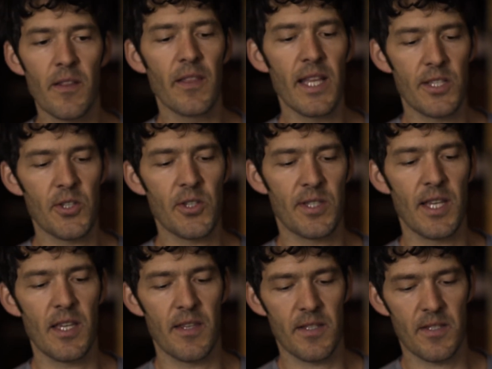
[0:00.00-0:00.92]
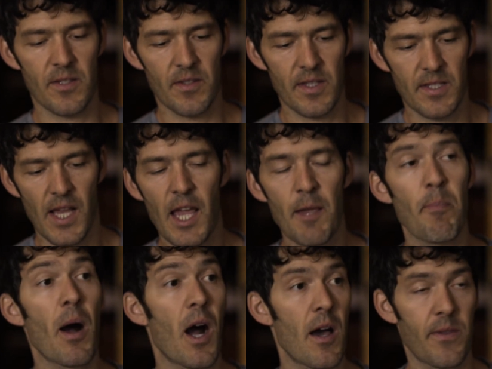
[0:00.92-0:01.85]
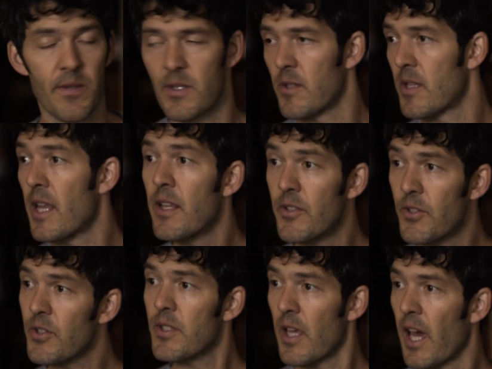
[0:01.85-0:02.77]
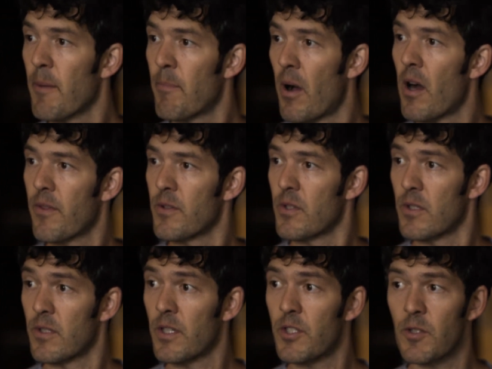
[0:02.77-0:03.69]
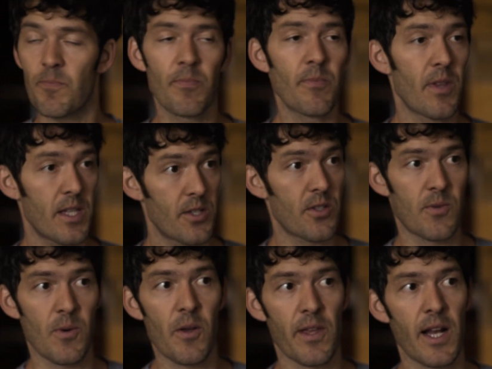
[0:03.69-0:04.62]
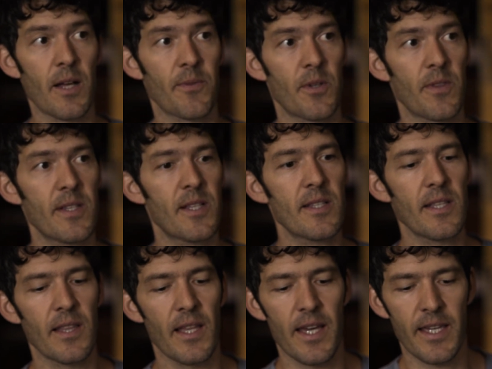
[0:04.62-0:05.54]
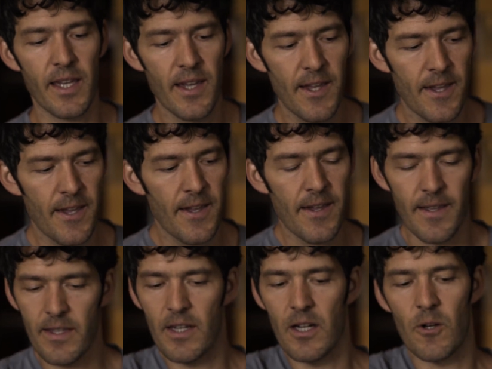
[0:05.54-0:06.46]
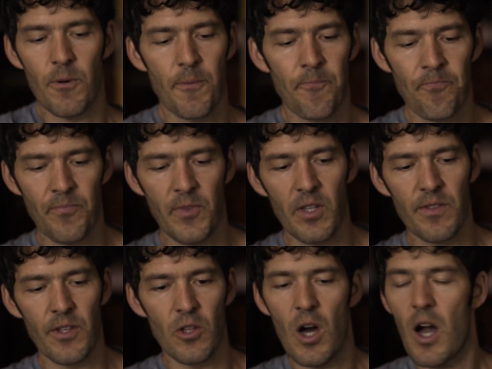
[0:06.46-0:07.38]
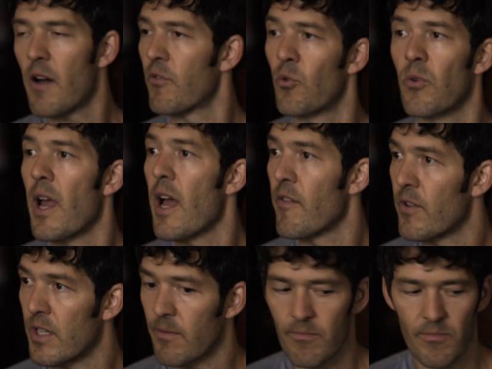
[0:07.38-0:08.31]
Let's just say this hypothesis, and it's just a hypothesis. Let's just throw that out there. This isn't like, you know, the law of gravity.